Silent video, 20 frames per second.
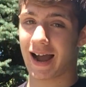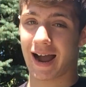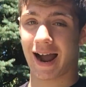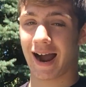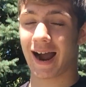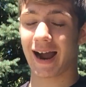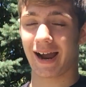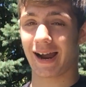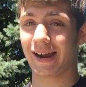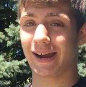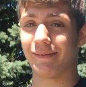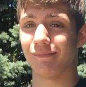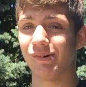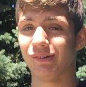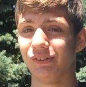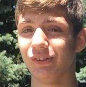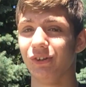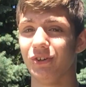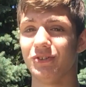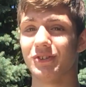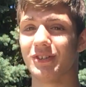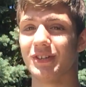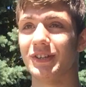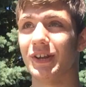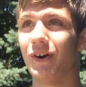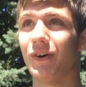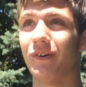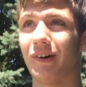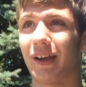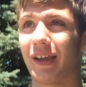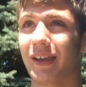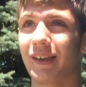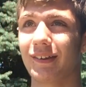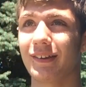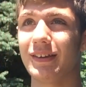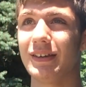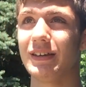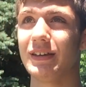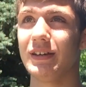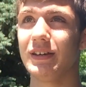I, am always, you know, like,
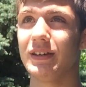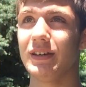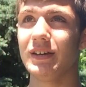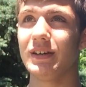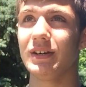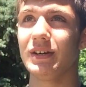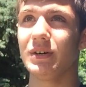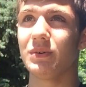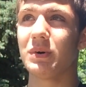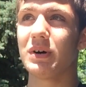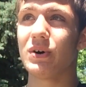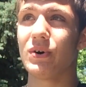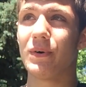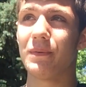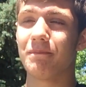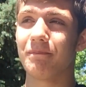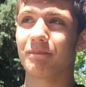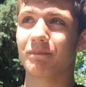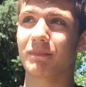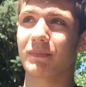well,